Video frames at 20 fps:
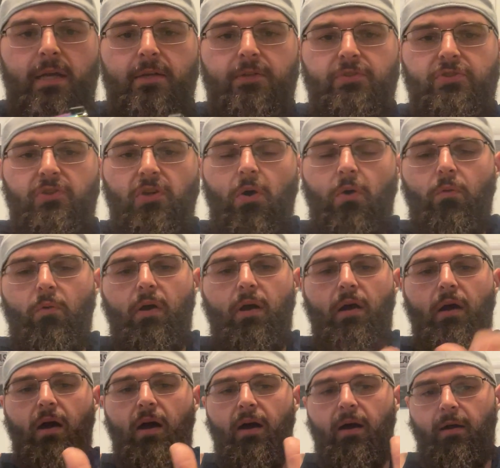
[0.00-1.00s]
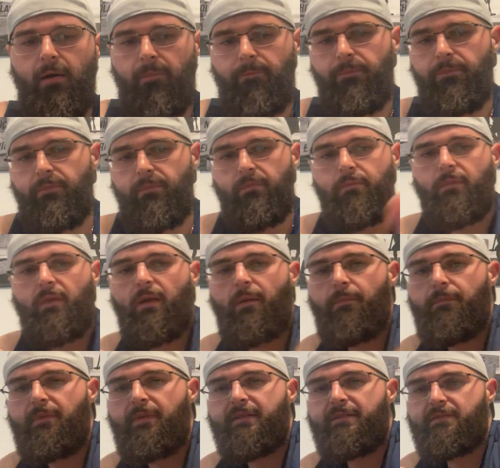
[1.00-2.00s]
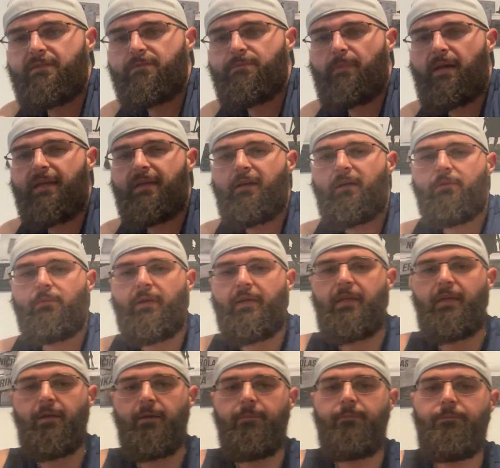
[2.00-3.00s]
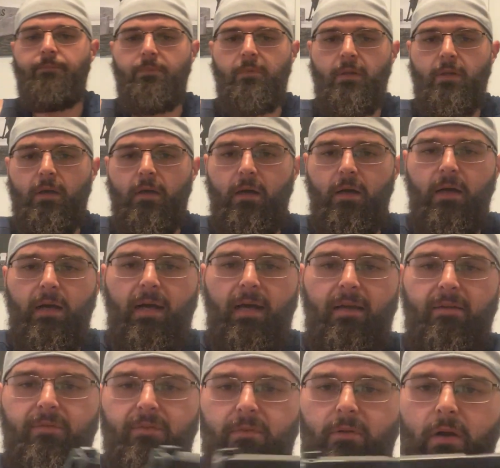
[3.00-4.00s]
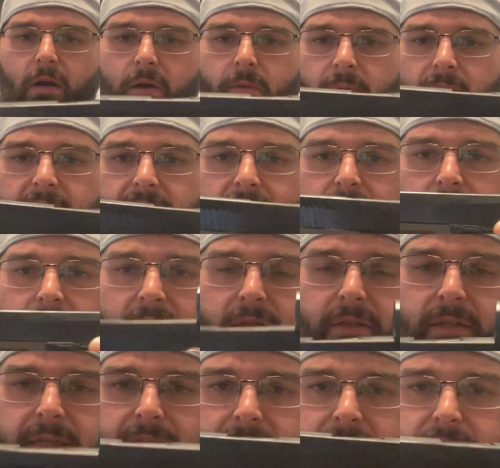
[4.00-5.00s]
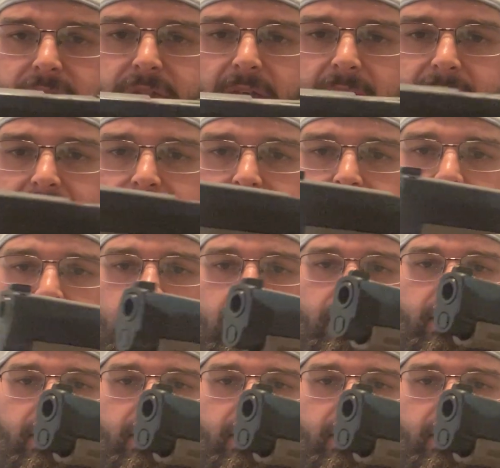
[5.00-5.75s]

So this is my gun right here. I've already cleared it and checked it.